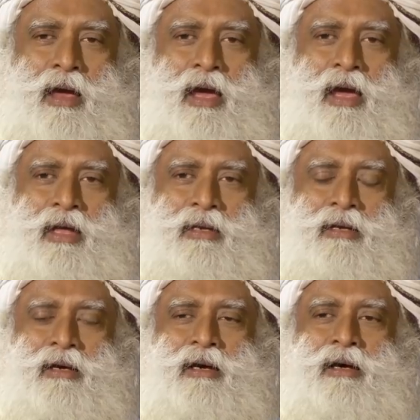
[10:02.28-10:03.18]

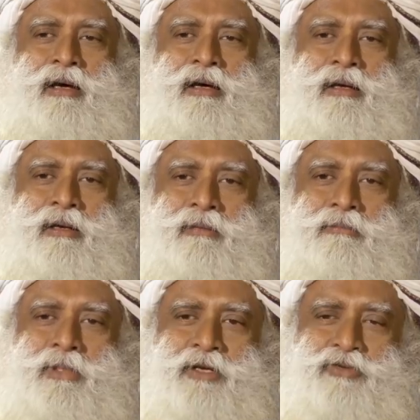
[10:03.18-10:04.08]
And uh,
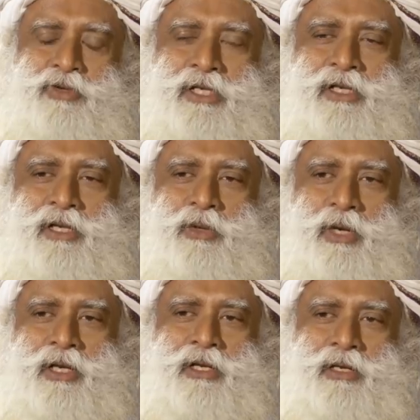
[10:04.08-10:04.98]
if you really
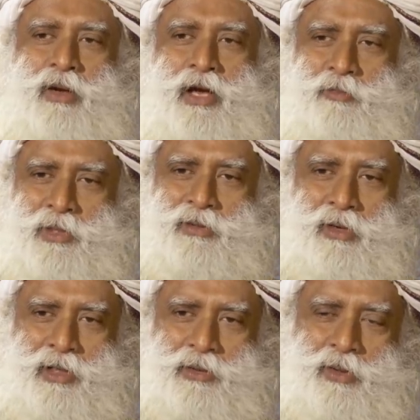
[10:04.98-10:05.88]
look at it, you know, I've been
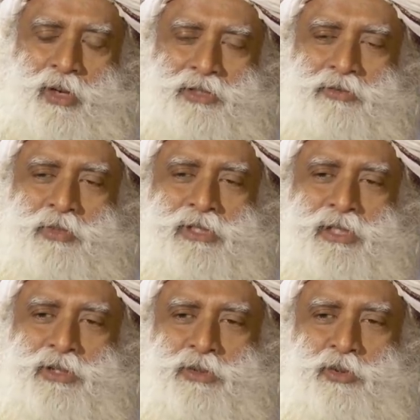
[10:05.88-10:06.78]
talking to lots of
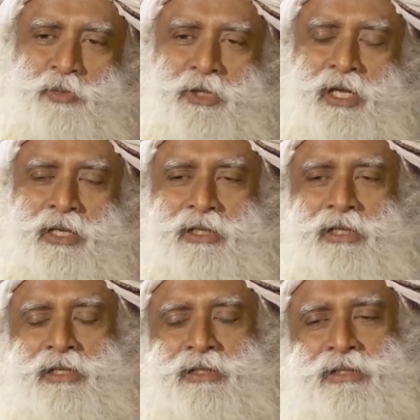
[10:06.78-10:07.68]
business groups and other
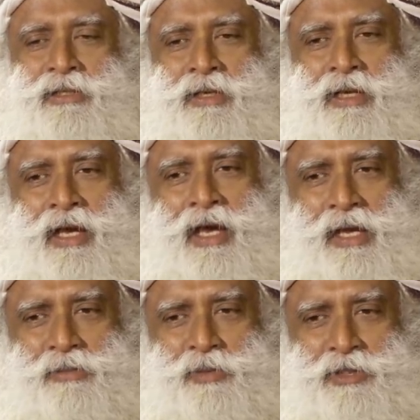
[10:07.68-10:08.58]
things.
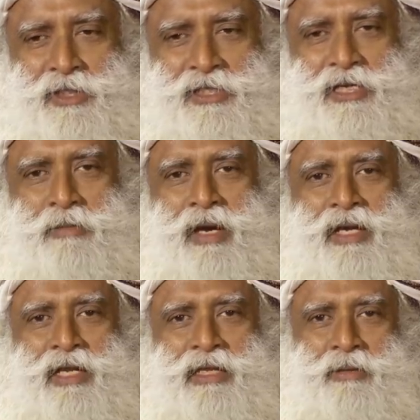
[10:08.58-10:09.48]
I've been just
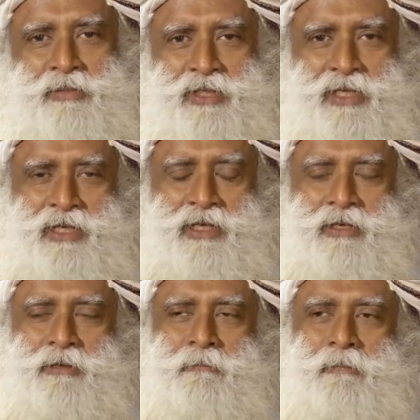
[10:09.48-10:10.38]
reminding them,
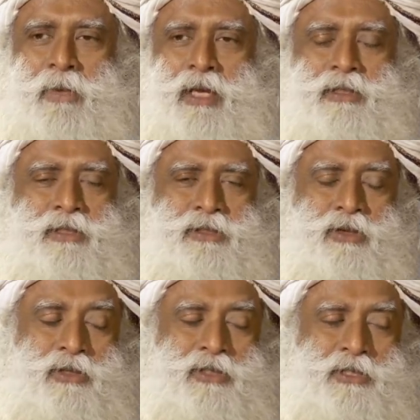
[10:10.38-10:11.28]
see, this is
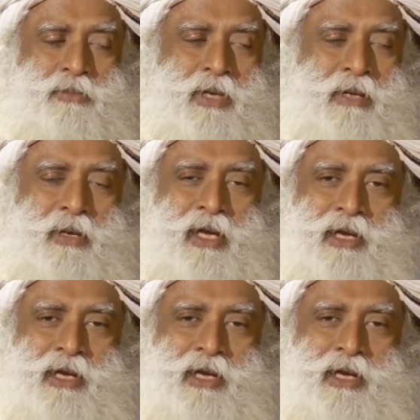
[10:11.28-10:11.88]
not just blaming